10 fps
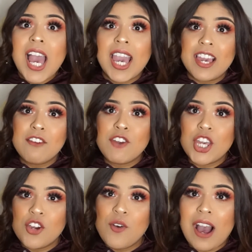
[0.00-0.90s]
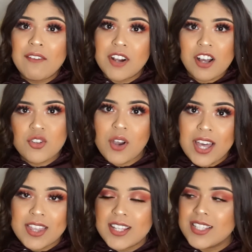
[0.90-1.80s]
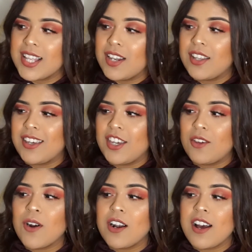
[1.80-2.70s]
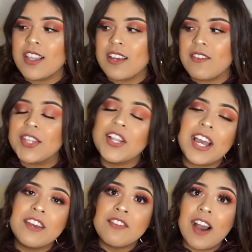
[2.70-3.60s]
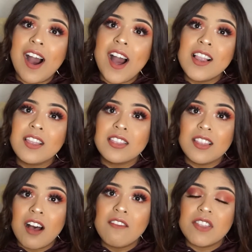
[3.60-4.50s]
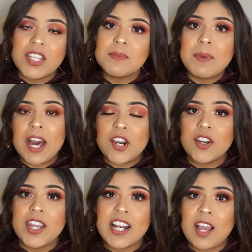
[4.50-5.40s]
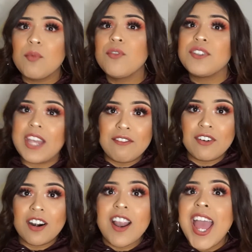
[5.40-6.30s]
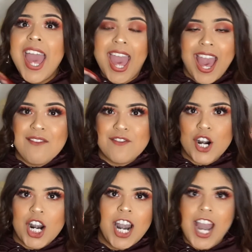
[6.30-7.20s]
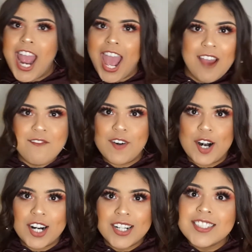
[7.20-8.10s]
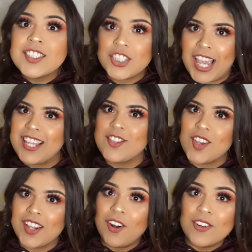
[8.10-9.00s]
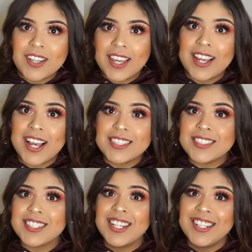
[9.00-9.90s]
If you have not tried this, then you are not living life. I love powder, and I will never ever change it, okay guys?